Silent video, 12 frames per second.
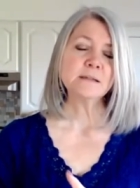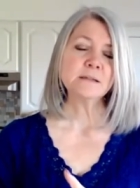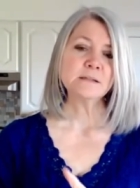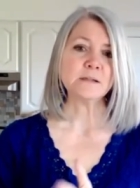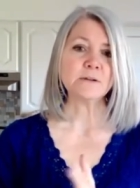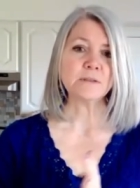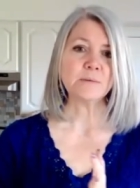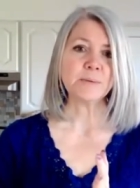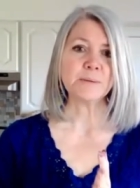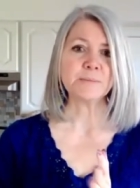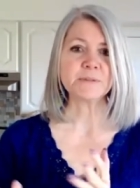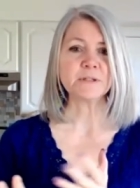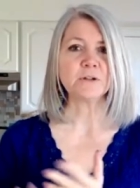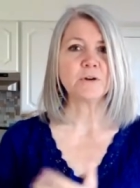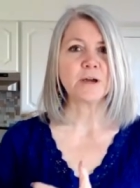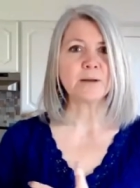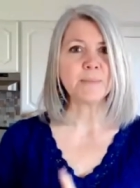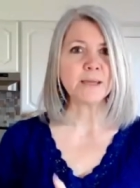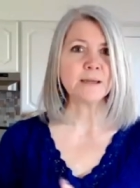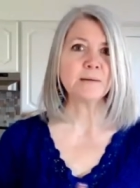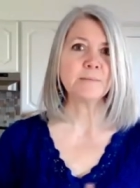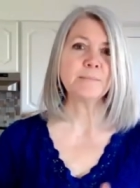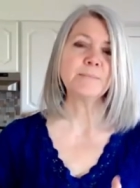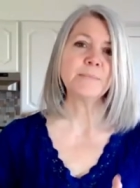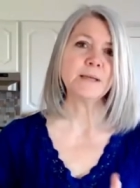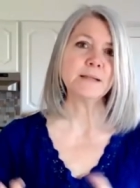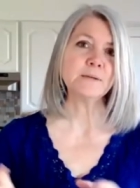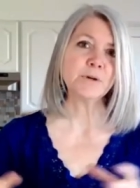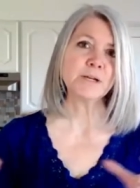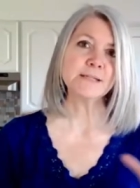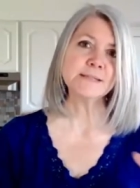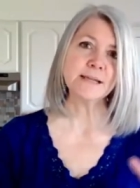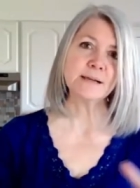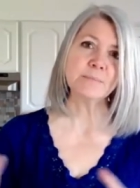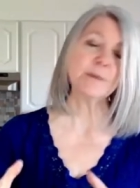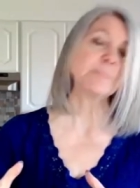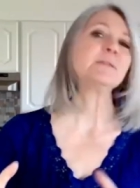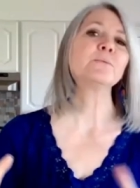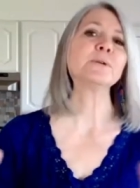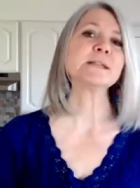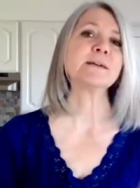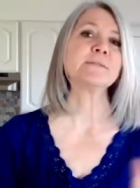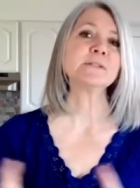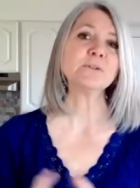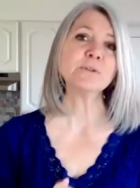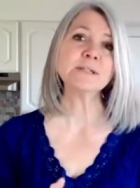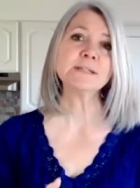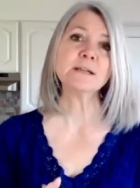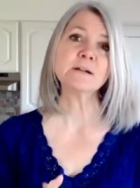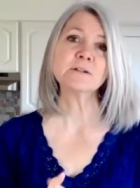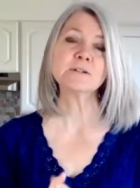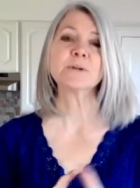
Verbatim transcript: So they'll be able to know how to make them and we're going to set them up in the ones that have sewing centers.